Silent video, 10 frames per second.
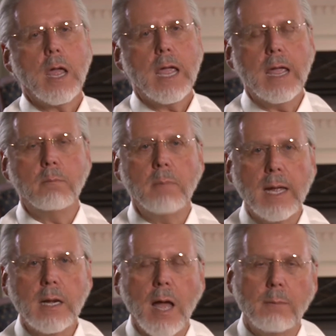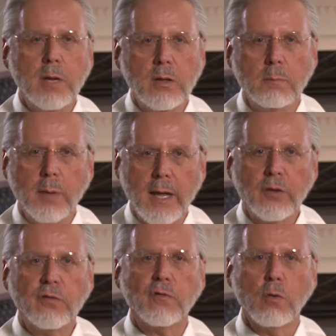it may not be the
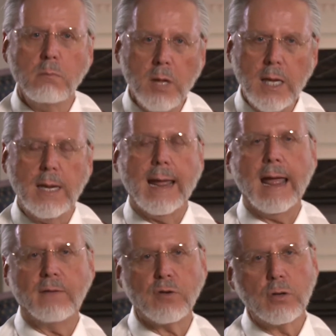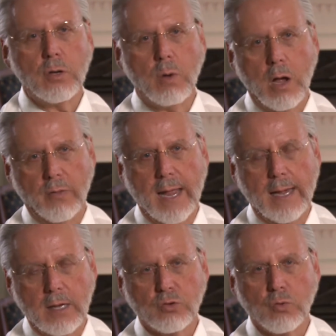best for me to have to do all that
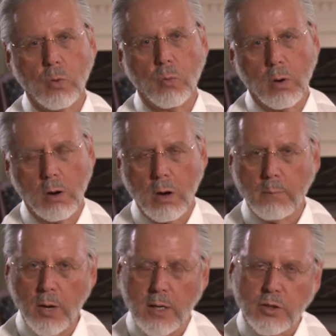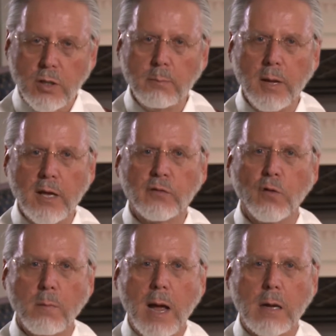extra work, but it's the best
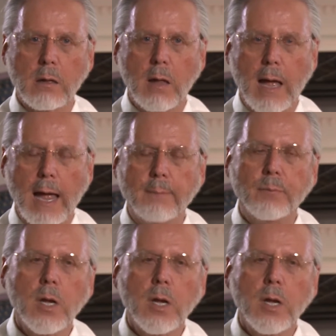for my client.